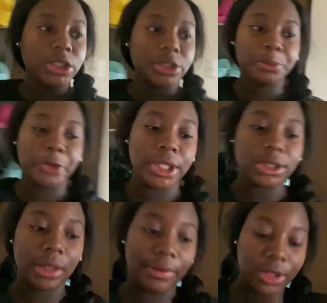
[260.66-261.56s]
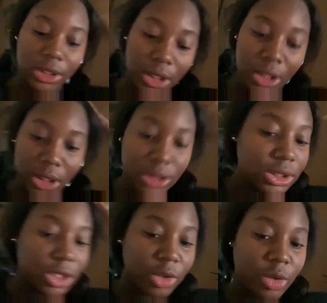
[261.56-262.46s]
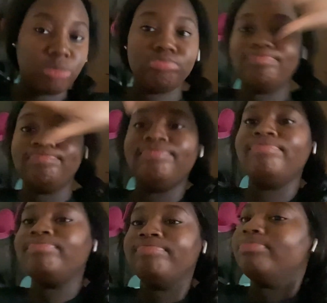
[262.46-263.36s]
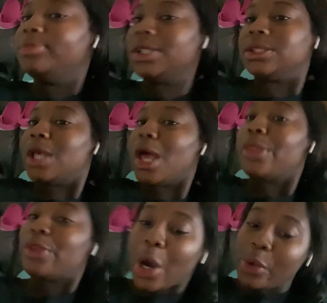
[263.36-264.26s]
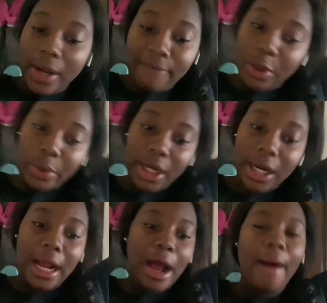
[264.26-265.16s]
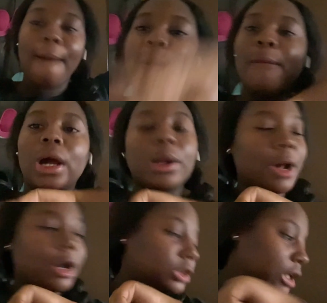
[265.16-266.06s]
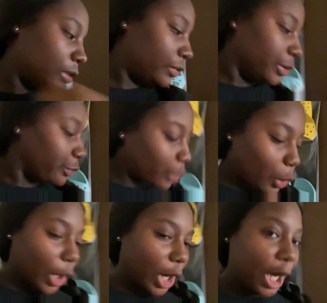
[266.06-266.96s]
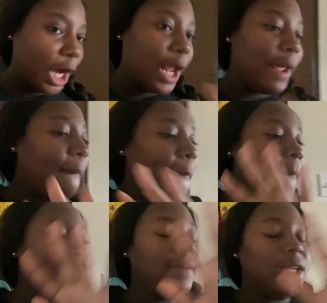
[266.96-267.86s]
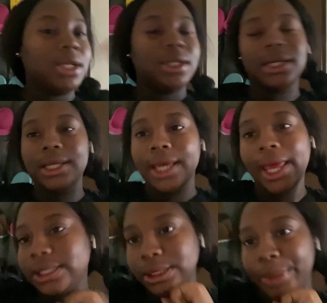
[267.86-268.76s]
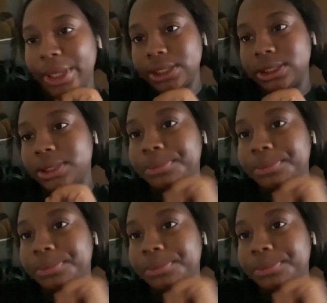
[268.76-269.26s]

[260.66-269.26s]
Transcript: this morning, so everything is still just thrown everywhere. I got water bottles all over the floor. It's a mess.